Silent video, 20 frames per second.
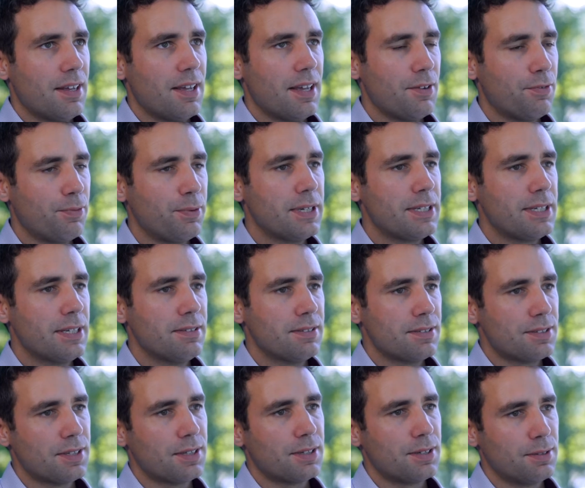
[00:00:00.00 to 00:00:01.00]
If we
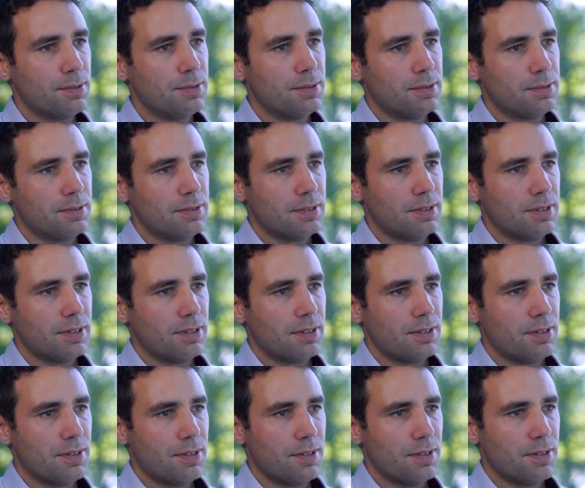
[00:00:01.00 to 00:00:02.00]
didn't secure
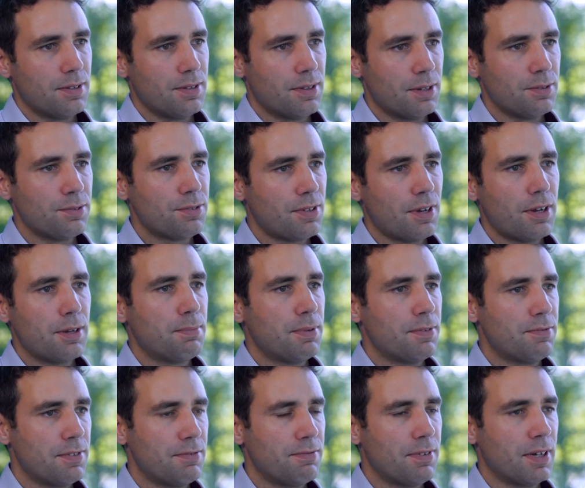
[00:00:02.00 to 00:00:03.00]
those type
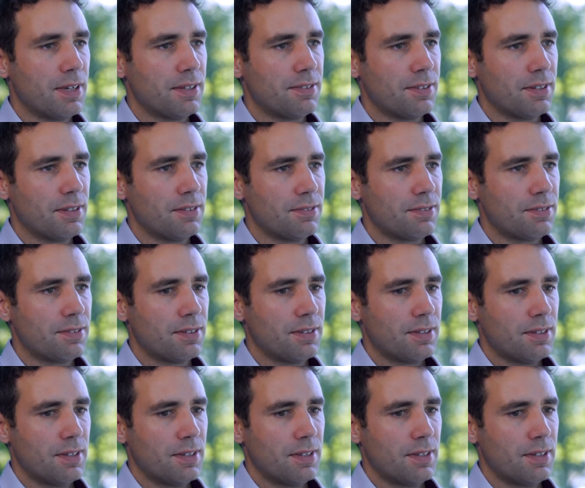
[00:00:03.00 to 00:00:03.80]
of devices,